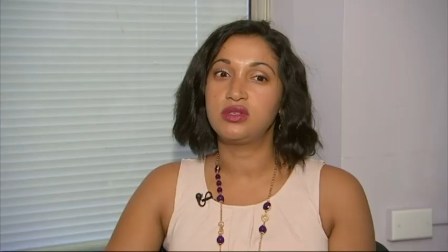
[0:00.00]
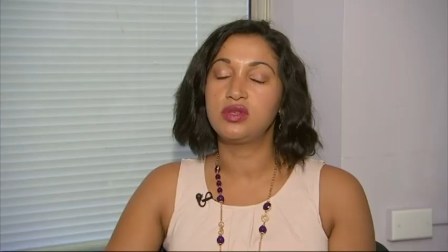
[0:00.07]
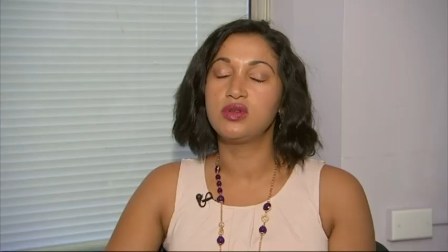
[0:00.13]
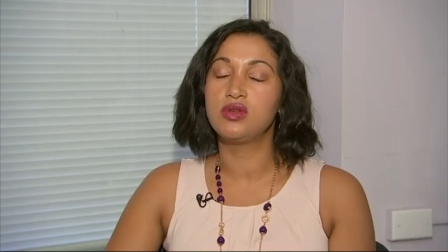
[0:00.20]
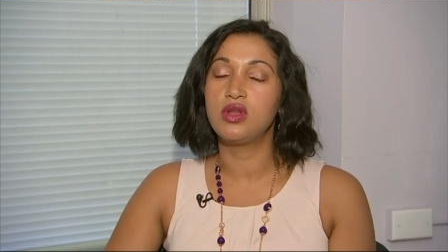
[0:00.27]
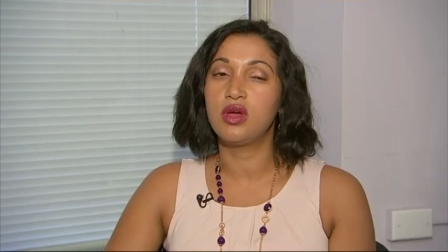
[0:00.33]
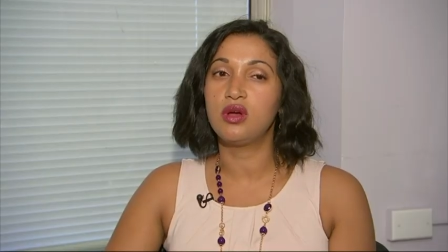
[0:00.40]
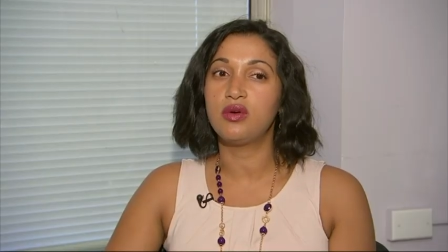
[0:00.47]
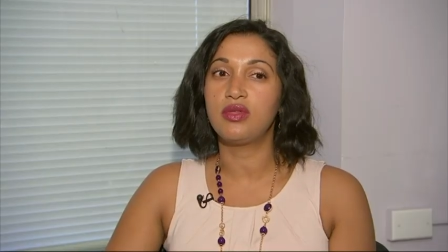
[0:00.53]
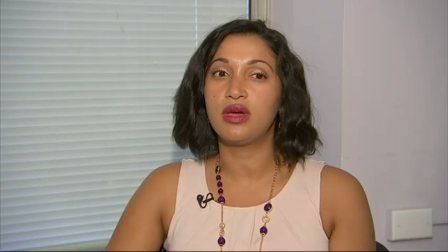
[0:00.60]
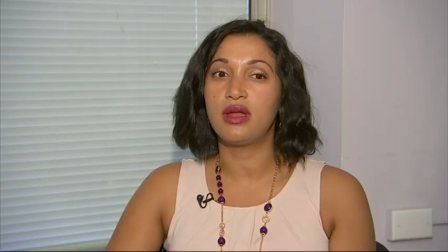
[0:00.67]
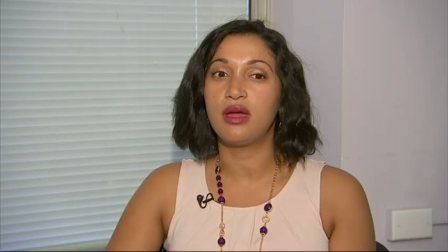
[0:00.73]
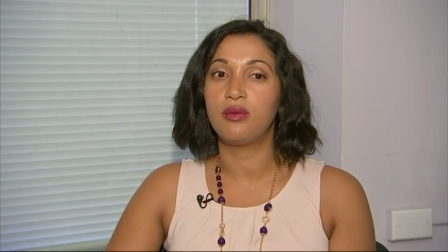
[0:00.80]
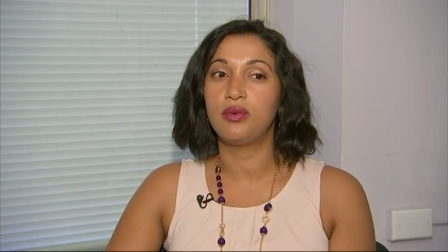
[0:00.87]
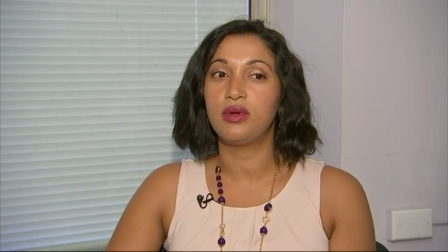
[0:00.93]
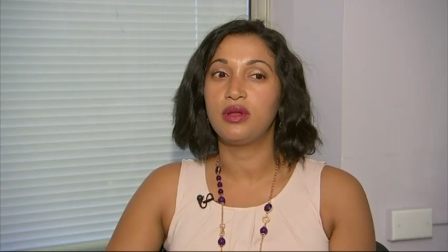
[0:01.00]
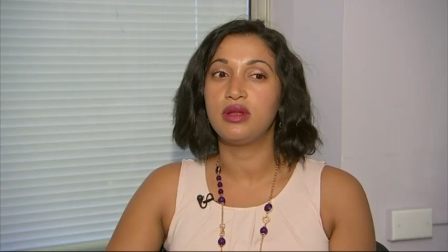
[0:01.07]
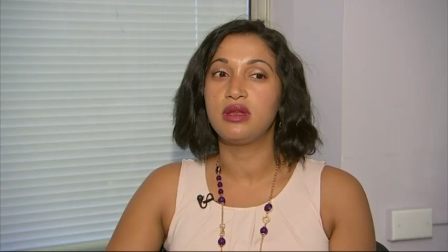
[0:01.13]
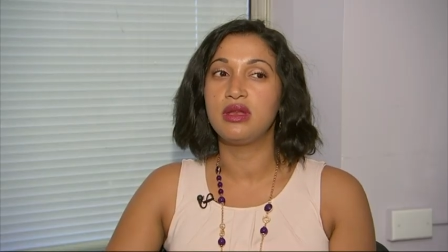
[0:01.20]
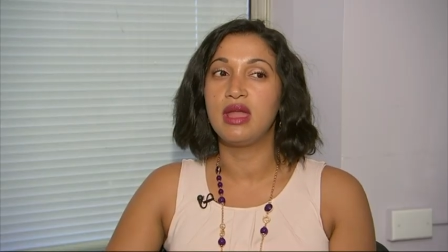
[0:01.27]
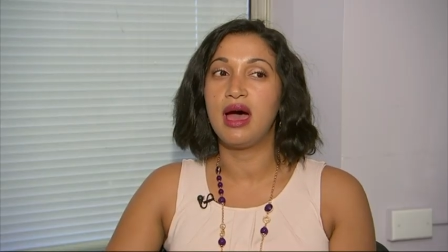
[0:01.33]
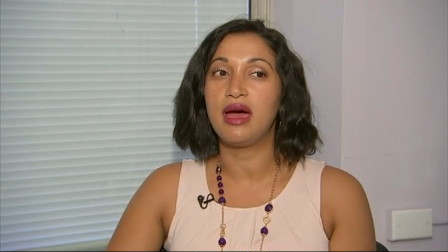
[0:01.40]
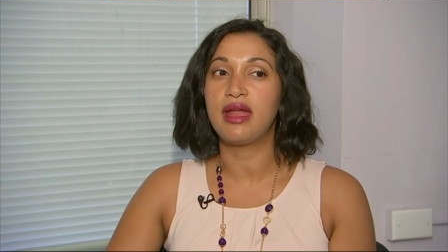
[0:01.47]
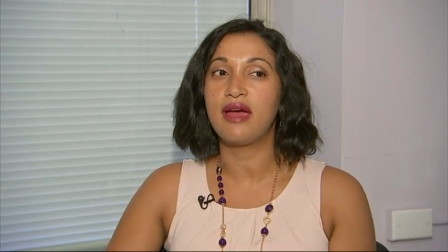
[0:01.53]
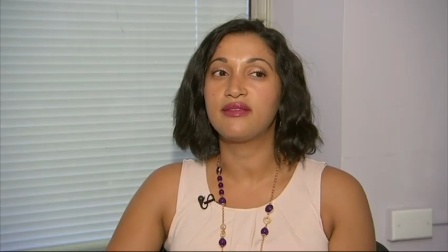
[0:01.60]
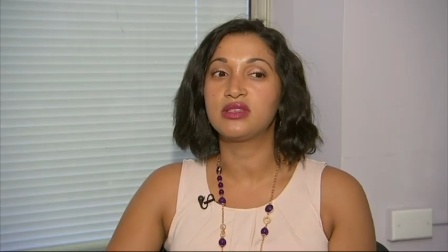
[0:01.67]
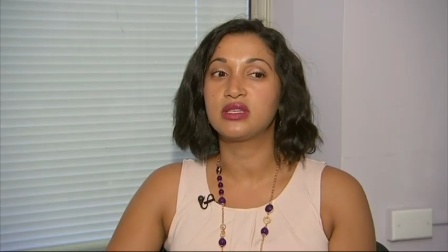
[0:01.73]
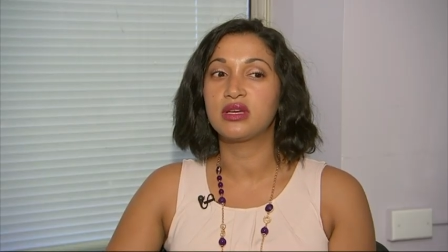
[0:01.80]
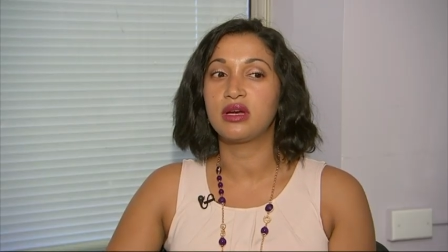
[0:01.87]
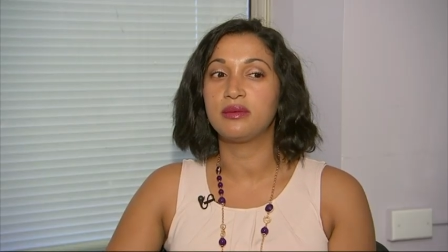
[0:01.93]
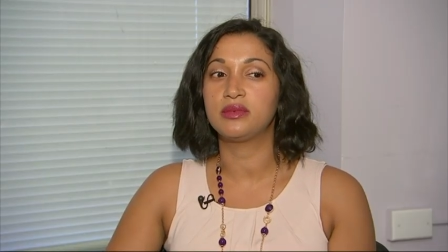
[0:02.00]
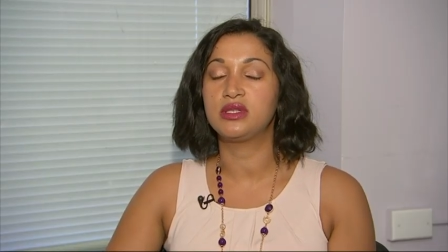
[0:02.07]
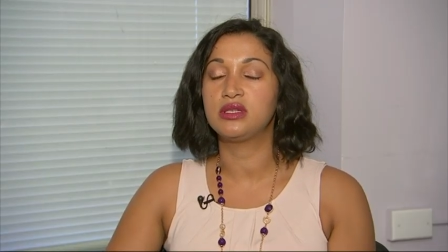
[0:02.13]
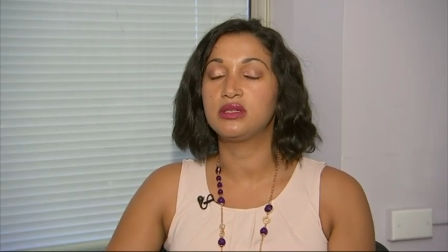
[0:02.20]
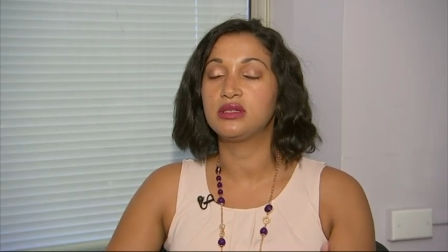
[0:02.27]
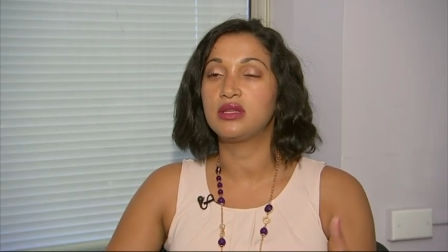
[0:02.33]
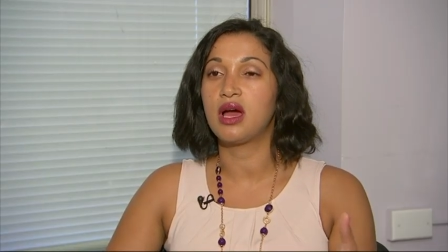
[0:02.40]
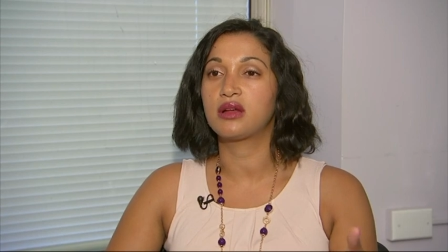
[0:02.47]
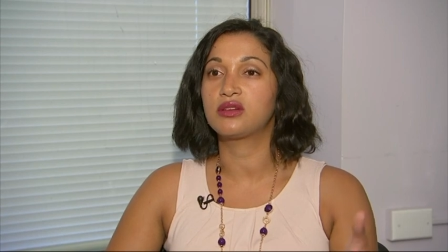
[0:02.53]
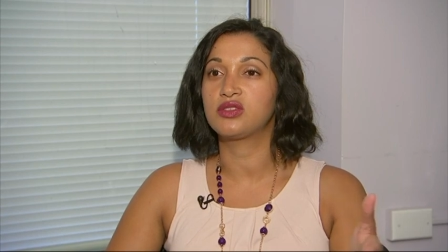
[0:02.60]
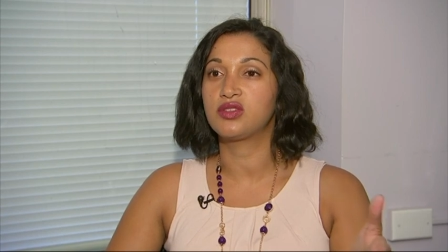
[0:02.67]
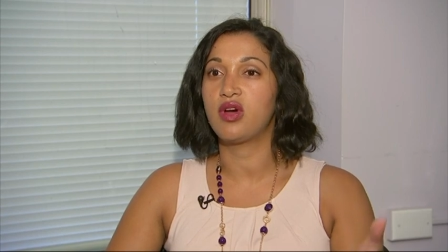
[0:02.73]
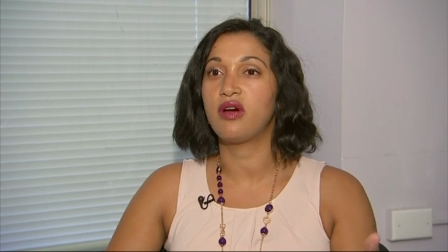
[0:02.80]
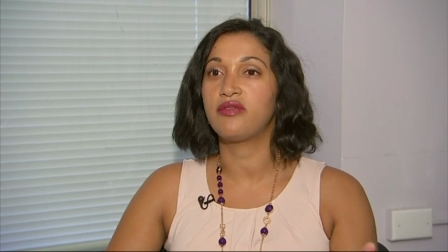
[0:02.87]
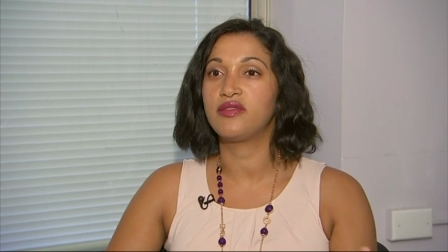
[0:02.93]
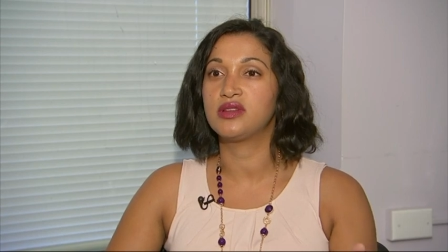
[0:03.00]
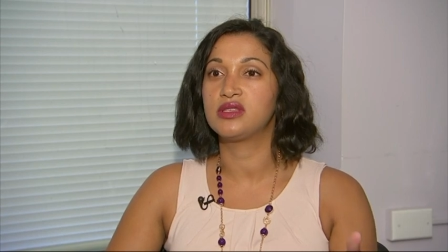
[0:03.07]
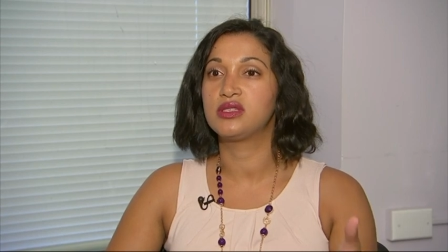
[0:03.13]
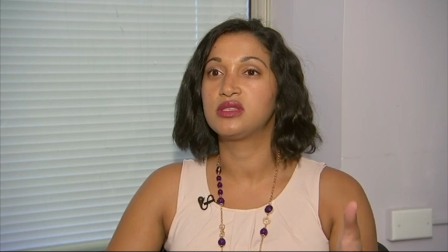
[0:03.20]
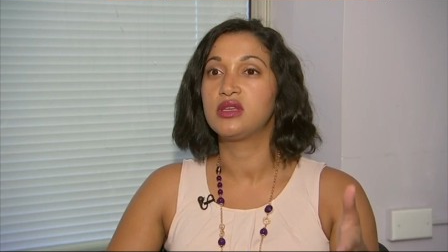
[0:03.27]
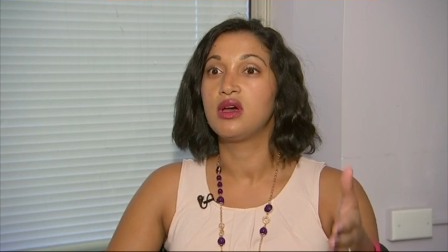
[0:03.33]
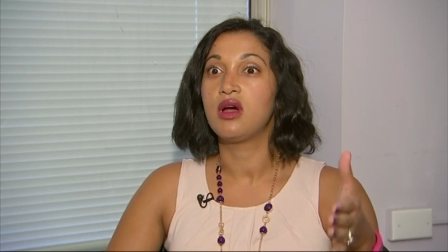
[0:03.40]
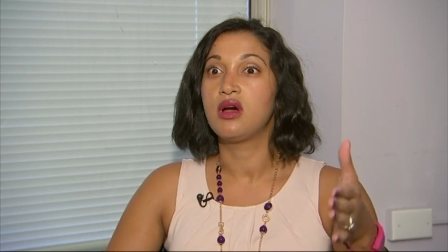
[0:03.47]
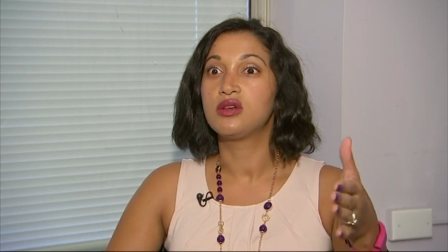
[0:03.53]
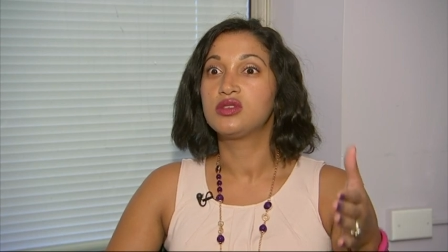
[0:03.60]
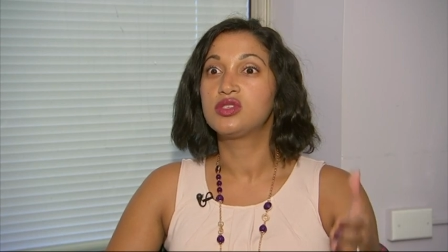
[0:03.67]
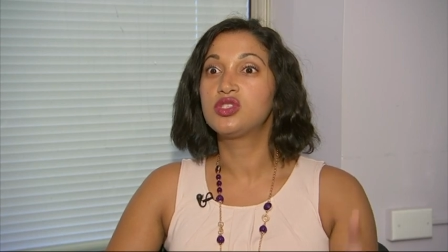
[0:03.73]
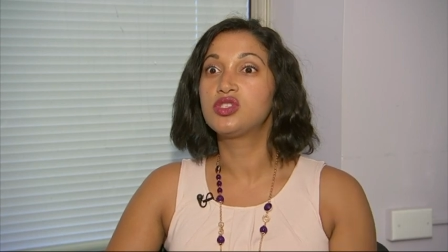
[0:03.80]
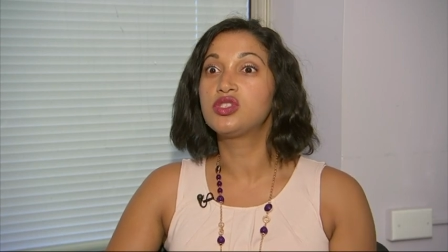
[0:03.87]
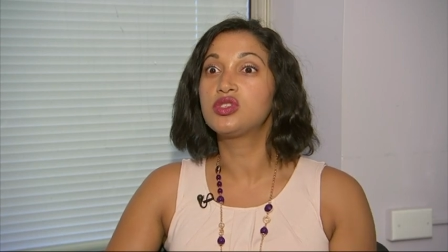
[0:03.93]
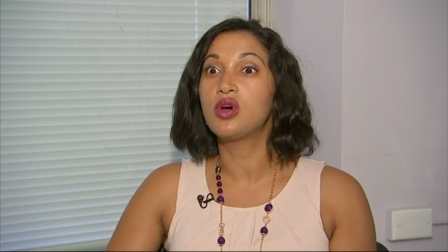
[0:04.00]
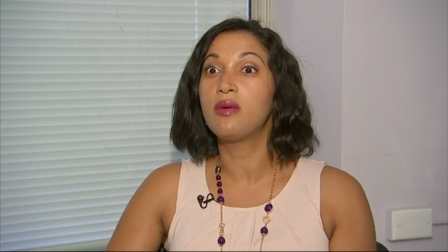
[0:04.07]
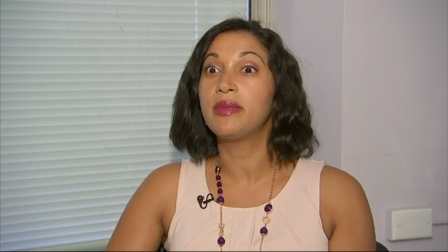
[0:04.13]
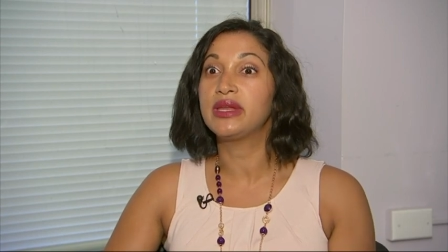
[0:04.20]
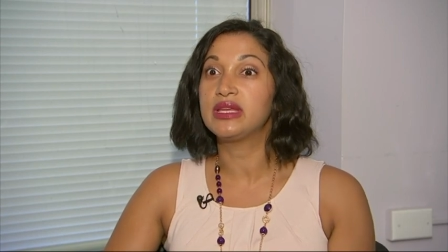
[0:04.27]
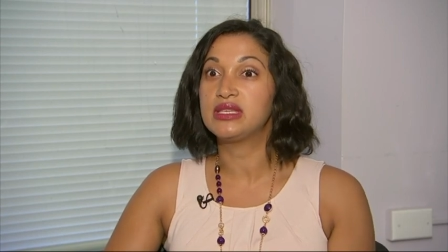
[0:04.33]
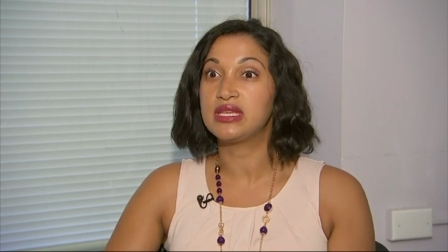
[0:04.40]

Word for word: To know that I would not have to come to the doctor's office so many